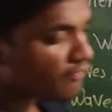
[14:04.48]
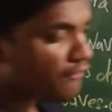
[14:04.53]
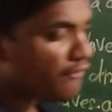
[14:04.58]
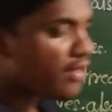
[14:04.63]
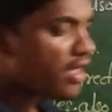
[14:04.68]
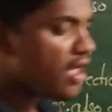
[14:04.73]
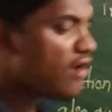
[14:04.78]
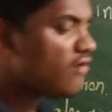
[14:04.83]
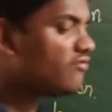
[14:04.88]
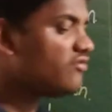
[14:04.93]

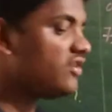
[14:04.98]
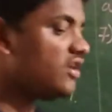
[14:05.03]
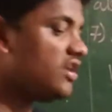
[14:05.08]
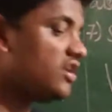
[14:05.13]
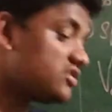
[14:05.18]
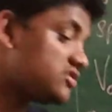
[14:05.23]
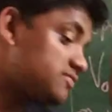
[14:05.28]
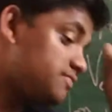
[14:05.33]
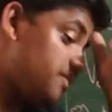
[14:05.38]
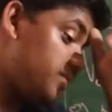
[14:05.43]
waves
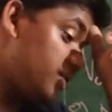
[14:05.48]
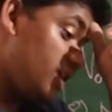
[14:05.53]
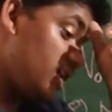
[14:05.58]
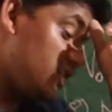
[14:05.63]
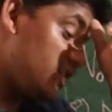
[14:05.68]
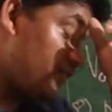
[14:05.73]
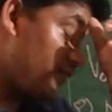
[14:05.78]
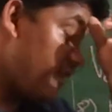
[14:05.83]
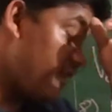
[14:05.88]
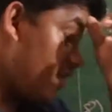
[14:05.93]
in a
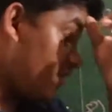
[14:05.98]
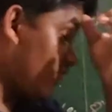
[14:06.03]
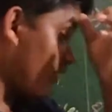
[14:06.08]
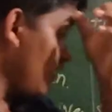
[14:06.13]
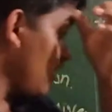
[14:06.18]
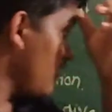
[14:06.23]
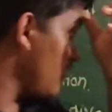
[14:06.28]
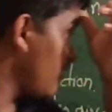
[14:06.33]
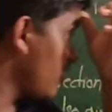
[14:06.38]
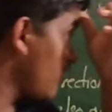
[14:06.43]
free space
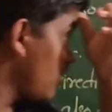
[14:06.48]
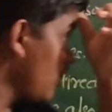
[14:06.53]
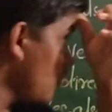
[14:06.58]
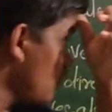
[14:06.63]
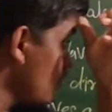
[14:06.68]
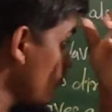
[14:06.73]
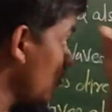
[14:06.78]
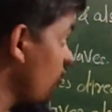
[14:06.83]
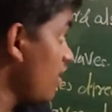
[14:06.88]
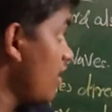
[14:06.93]
is
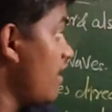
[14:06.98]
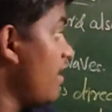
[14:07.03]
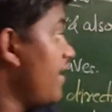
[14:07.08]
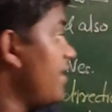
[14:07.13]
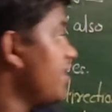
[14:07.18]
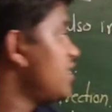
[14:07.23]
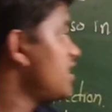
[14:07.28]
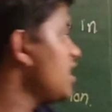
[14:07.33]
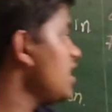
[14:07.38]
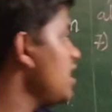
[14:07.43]
gives
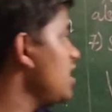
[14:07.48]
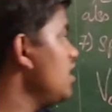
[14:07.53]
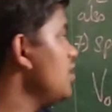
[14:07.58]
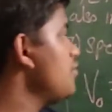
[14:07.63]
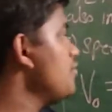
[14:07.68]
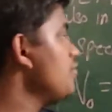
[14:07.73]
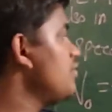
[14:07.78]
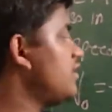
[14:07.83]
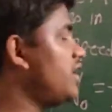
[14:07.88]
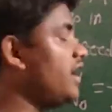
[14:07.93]
3
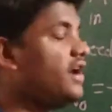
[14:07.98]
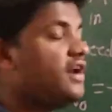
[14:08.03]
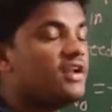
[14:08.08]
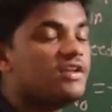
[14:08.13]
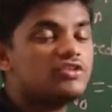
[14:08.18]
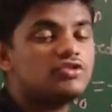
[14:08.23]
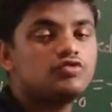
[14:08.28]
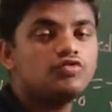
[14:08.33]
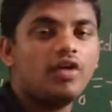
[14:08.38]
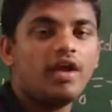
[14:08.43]
into 10
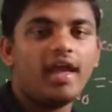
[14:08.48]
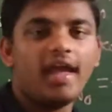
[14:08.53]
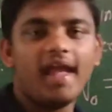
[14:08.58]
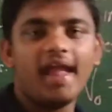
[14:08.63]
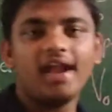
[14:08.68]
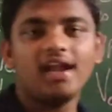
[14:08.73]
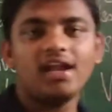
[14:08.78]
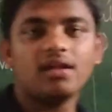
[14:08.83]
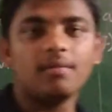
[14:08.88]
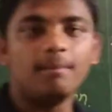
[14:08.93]
raised to
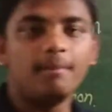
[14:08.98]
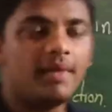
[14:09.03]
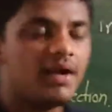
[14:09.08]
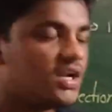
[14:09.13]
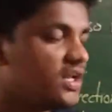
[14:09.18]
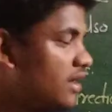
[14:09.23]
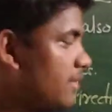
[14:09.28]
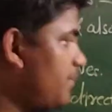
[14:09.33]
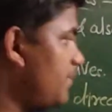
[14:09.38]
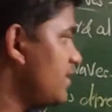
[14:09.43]
8
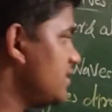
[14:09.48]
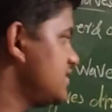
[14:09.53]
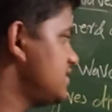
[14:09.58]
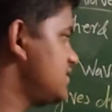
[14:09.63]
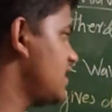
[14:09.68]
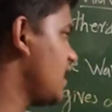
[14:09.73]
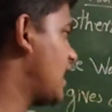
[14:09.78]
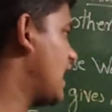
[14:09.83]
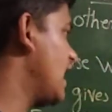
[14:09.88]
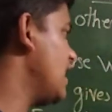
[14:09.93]
meter per
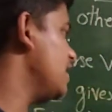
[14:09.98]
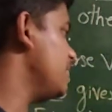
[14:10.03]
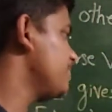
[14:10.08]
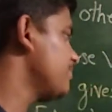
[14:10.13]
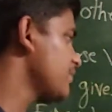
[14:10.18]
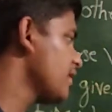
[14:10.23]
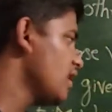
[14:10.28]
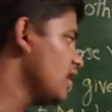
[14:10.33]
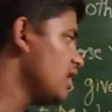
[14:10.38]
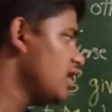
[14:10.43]

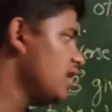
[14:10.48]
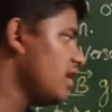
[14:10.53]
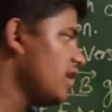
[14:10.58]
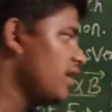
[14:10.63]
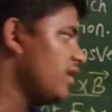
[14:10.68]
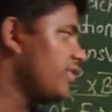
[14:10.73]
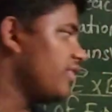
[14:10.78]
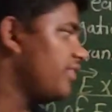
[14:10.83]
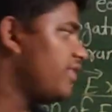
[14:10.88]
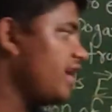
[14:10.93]
second.
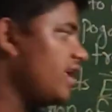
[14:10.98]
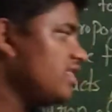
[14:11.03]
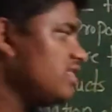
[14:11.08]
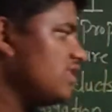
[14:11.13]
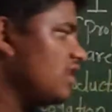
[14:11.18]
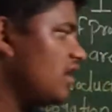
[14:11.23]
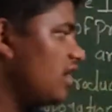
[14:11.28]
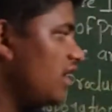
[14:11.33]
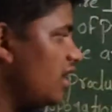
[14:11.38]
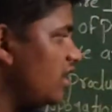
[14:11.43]

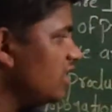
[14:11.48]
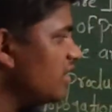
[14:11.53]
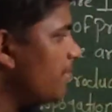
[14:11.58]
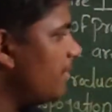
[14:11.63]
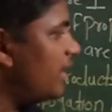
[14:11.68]
Then in the